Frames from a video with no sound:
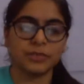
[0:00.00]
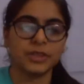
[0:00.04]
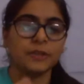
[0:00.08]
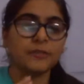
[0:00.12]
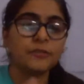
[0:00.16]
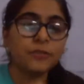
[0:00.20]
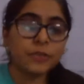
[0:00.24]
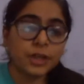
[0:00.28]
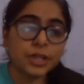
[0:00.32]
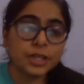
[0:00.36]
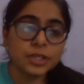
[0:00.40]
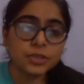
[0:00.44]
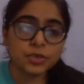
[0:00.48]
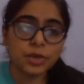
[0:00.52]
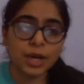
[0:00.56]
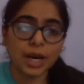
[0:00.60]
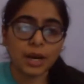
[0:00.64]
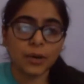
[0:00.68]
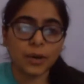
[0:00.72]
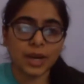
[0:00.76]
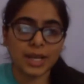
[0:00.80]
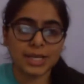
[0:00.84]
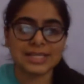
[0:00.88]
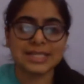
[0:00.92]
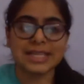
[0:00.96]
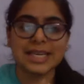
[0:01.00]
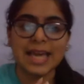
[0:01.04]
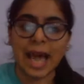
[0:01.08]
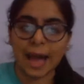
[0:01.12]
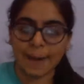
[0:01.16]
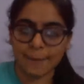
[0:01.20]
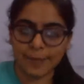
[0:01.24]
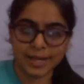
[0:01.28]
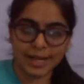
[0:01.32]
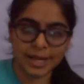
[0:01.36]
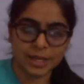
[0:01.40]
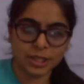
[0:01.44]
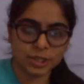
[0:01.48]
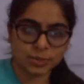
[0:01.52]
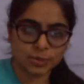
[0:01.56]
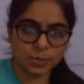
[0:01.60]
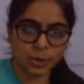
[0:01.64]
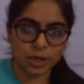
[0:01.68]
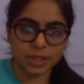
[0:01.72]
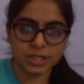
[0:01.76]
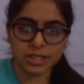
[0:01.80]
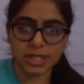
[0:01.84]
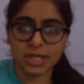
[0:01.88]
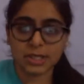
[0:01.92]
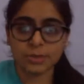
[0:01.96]
The first round is the application
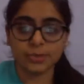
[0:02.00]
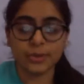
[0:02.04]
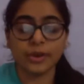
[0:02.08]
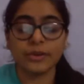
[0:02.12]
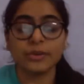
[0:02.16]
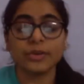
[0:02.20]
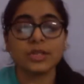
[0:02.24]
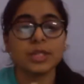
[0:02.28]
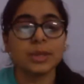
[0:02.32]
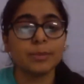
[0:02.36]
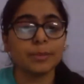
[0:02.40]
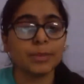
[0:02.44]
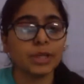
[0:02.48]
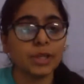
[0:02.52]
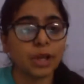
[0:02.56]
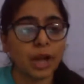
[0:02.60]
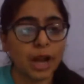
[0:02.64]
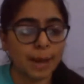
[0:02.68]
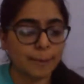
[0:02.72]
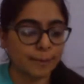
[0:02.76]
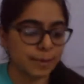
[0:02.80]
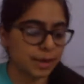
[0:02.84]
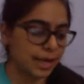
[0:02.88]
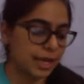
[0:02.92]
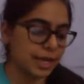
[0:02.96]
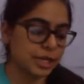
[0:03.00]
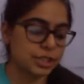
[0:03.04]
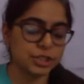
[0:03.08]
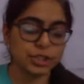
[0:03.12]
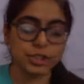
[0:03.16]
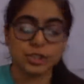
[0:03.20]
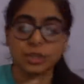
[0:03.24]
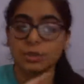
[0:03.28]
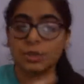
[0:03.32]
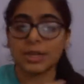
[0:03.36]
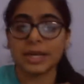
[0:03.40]
process, where you submit your application.